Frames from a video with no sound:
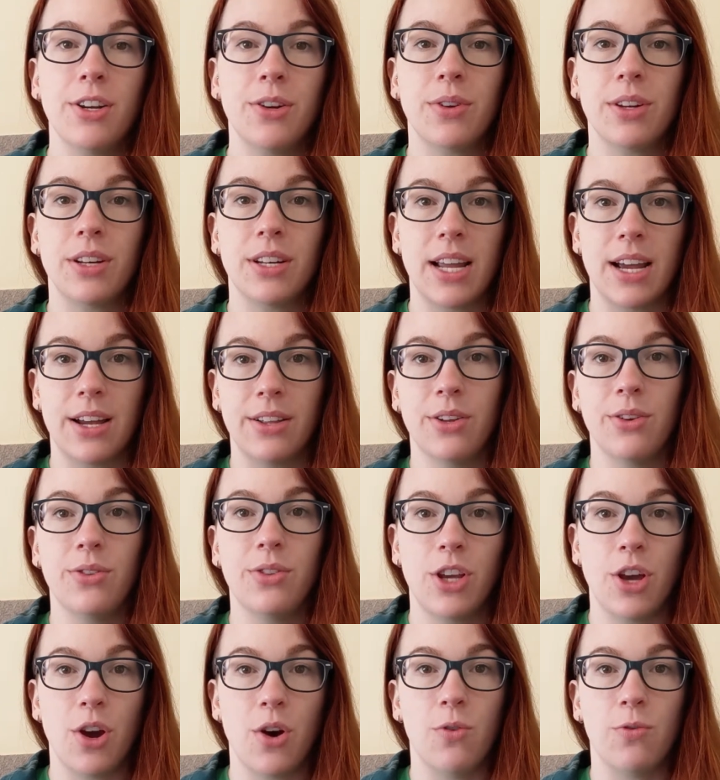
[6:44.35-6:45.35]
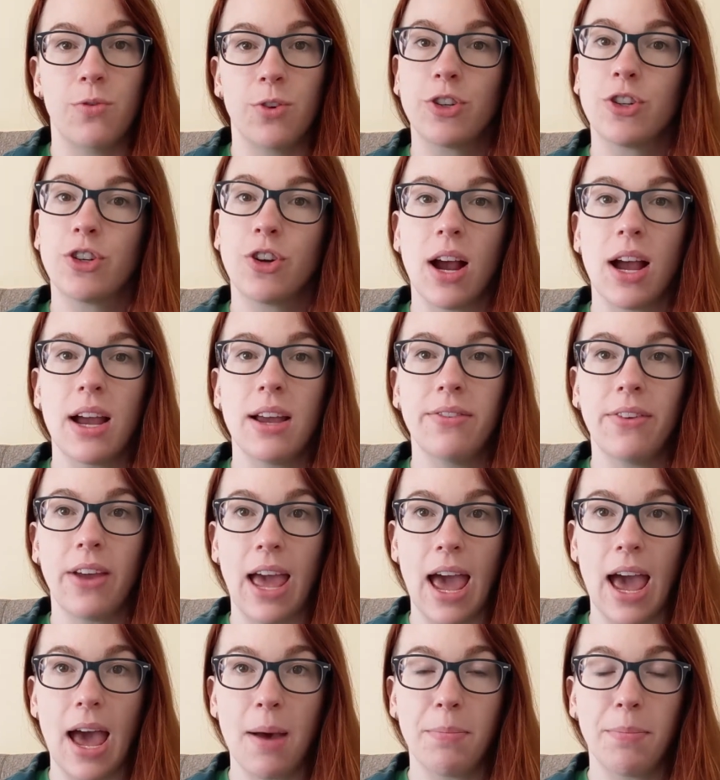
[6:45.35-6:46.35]
you can download the Overdrive
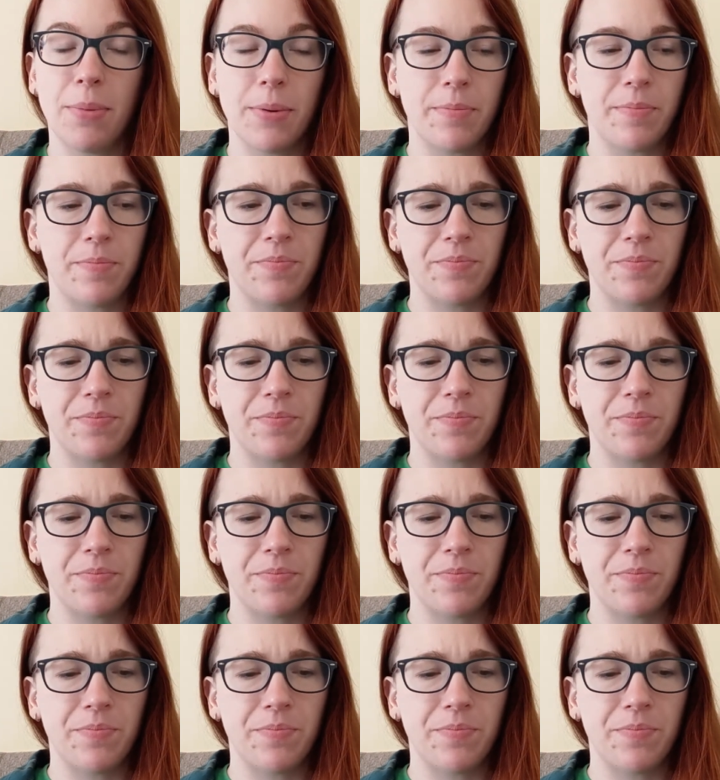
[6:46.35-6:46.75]
app